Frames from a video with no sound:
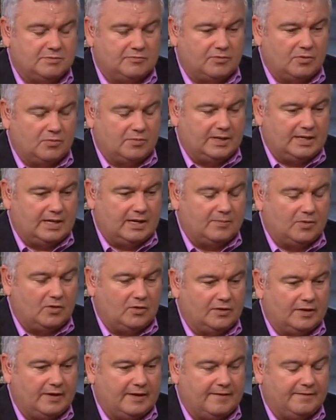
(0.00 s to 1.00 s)
just before we came
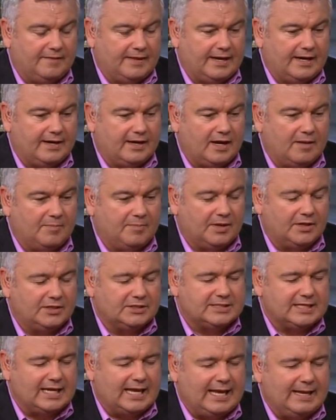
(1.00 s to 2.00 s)
on air there
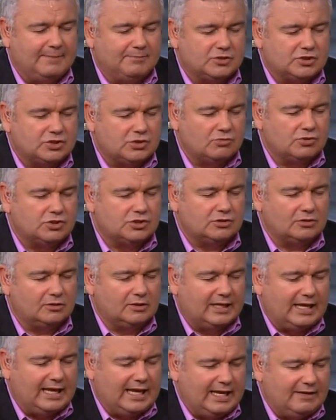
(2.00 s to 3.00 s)
about
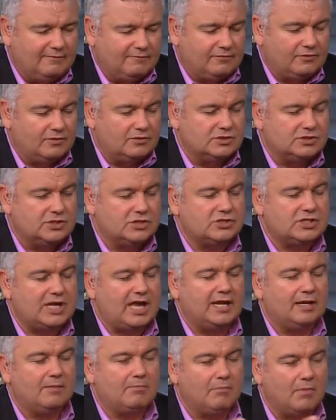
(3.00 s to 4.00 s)
social
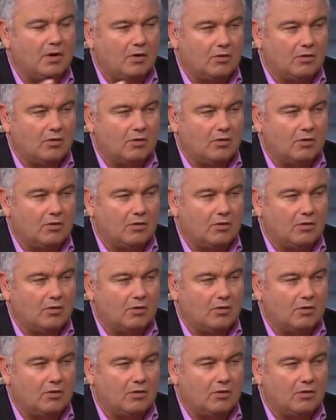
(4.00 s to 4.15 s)
influences and a